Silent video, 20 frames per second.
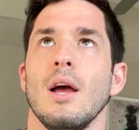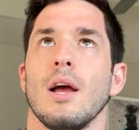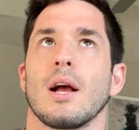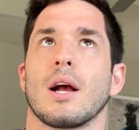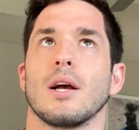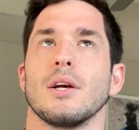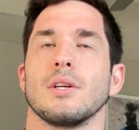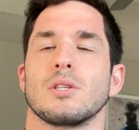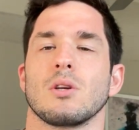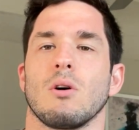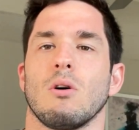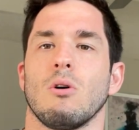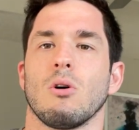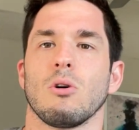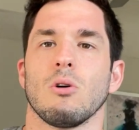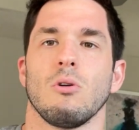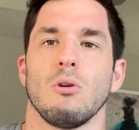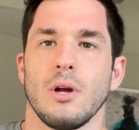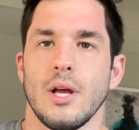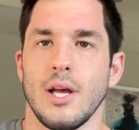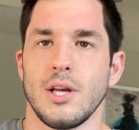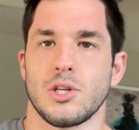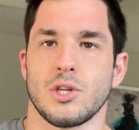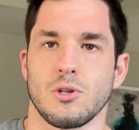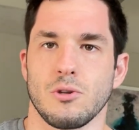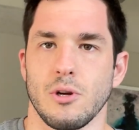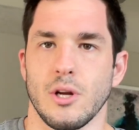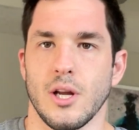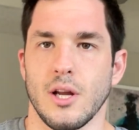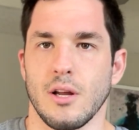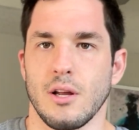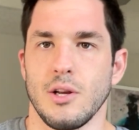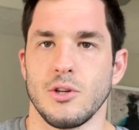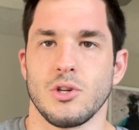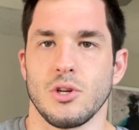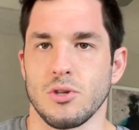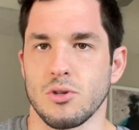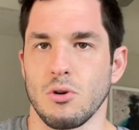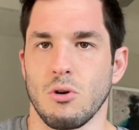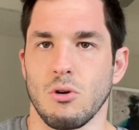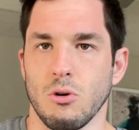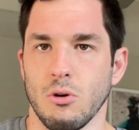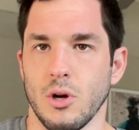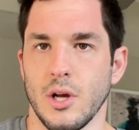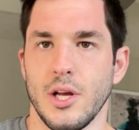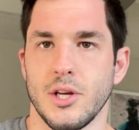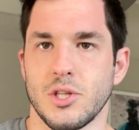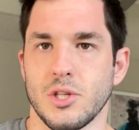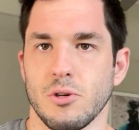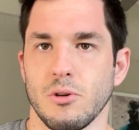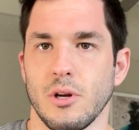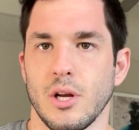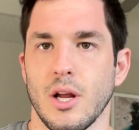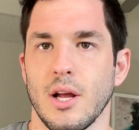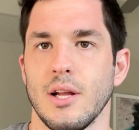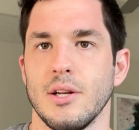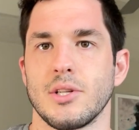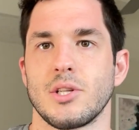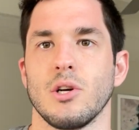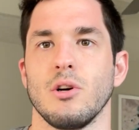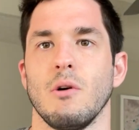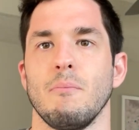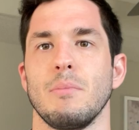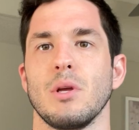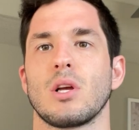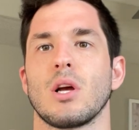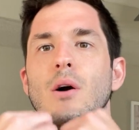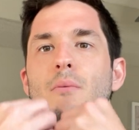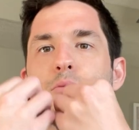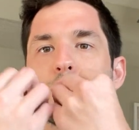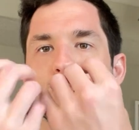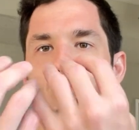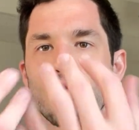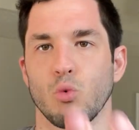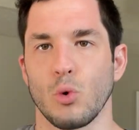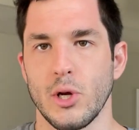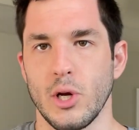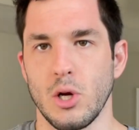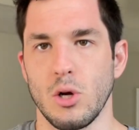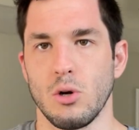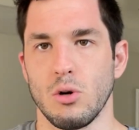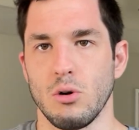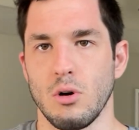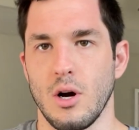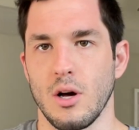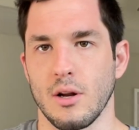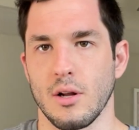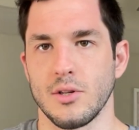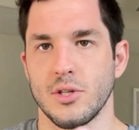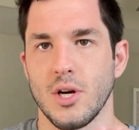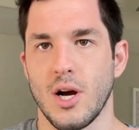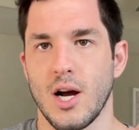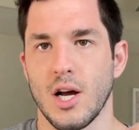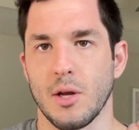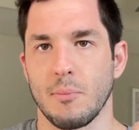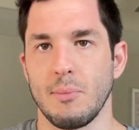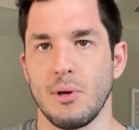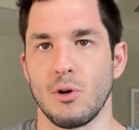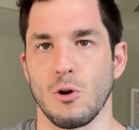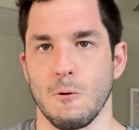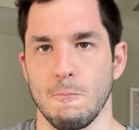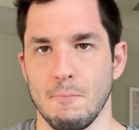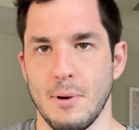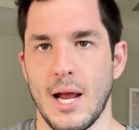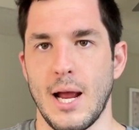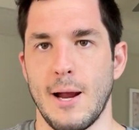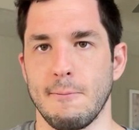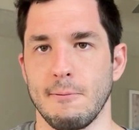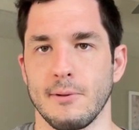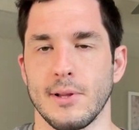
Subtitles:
Because oral history is just oral history until it becomes real on a document or paper.